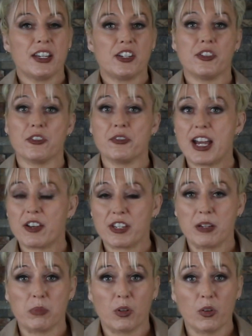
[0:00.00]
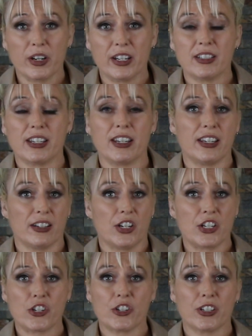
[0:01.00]
you know, now the employees can get
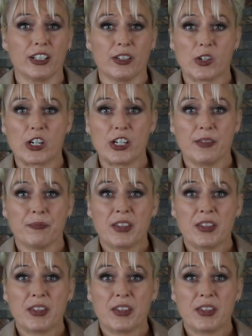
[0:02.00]
lunch delivered.